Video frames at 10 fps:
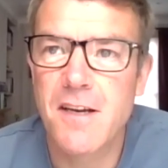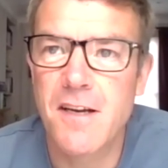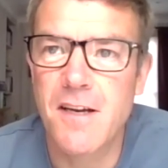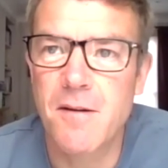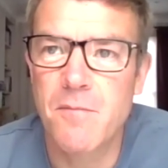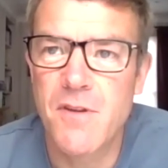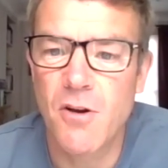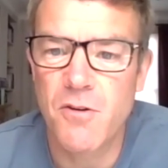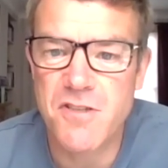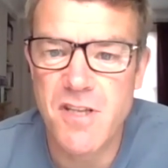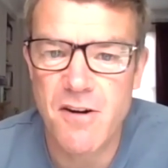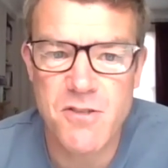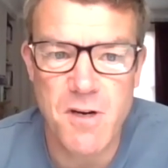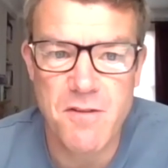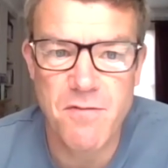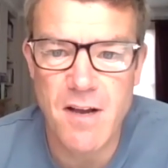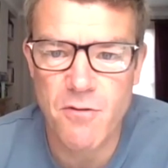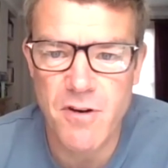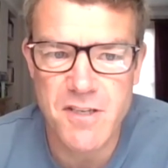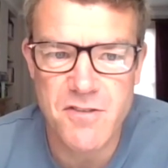Um, the oldest there is 25
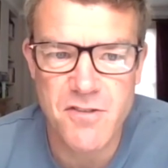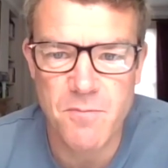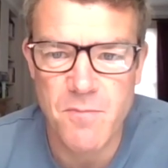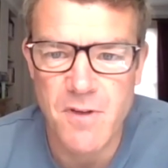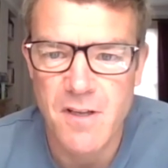already, so